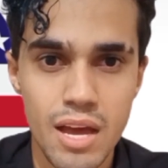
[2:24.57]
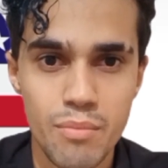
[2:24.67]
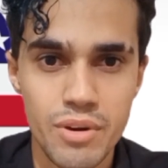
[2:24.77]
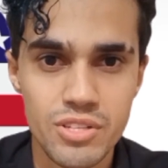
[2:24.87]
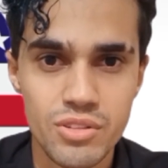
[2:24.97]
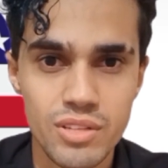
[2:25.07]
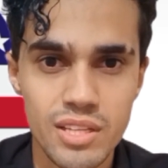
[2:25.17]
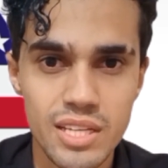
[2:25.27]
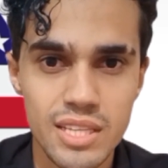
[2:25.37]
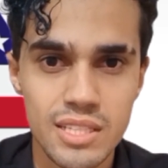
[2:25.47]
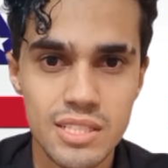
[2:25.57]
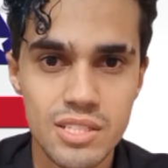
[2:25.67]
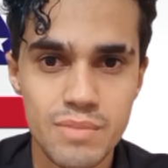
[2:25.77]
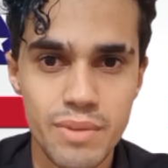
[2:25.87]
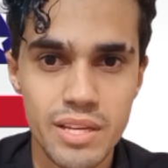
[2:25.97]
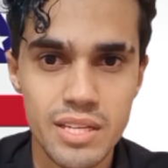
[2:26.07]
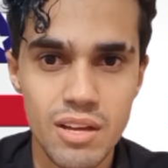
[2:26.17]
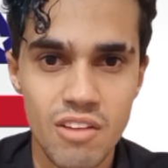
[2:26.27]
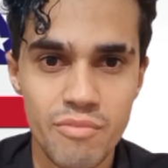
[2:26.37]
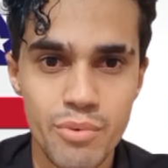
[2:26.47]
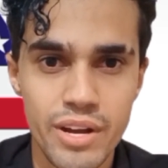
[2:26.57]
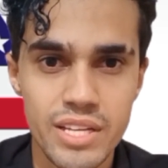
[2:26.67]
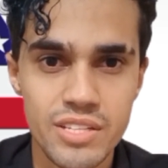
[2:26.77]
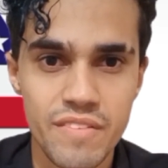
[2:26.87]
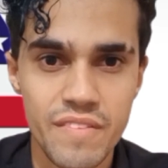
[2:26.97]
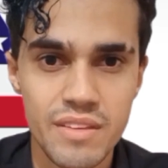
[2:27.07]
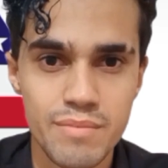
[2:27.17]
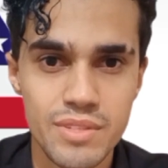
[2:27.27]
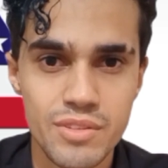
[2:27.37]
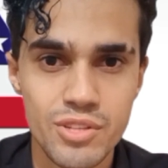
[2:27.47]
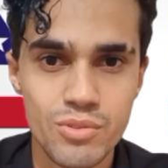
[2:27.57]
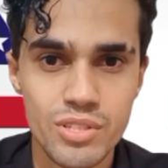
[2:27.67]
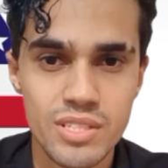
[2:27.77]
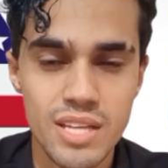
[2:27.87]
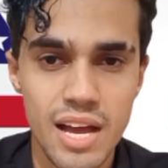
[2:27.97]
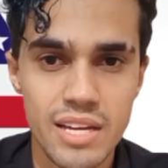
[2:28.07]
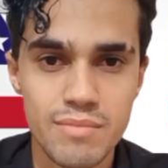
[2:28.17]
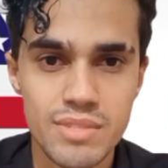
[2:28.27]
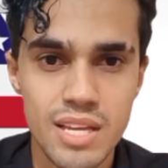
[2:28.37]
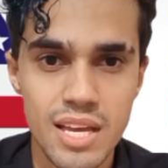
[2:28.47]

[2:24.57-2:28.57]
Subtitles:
particularly the display of pride-themed children's items